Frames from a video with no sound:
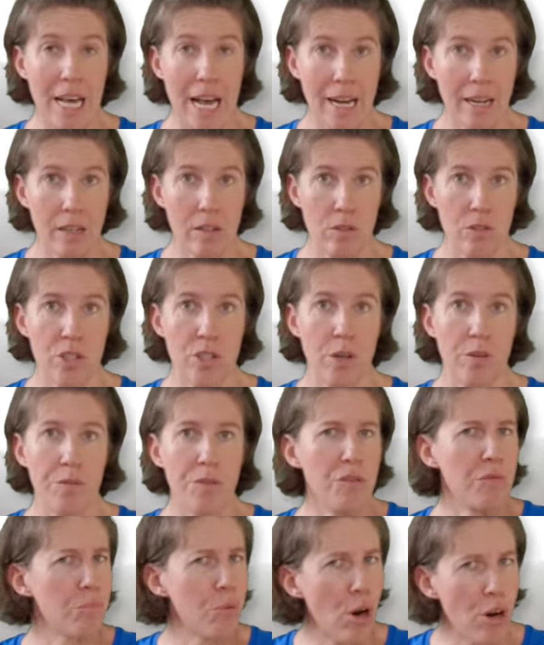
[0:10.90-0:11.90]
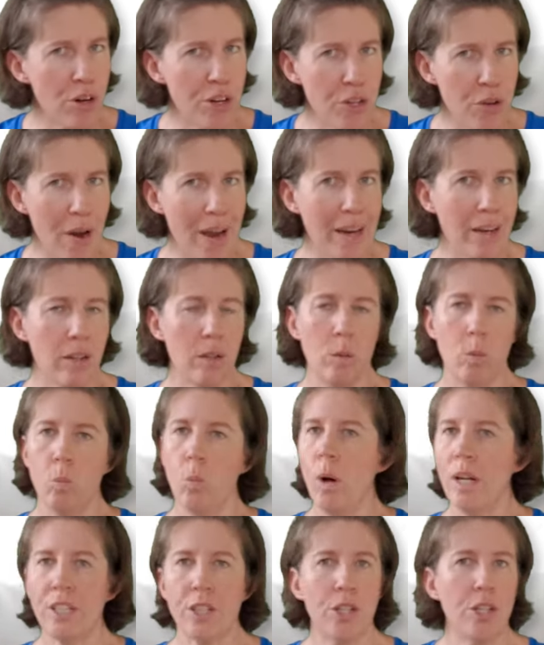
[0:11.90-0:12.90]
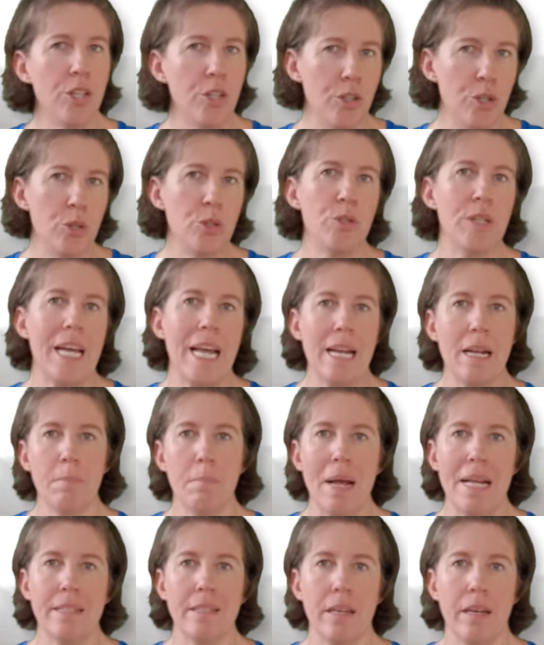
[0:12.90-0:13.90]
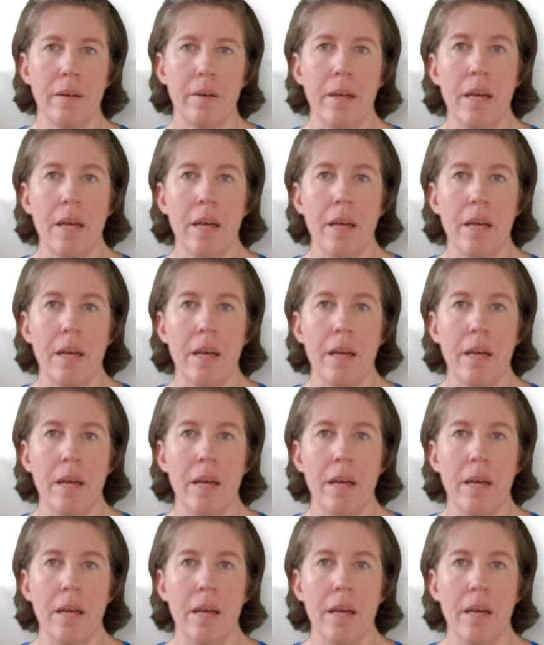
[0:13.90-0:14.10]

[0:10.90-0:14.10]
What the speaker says: ankles. So if you've broken your ankle, what can you do to get it better?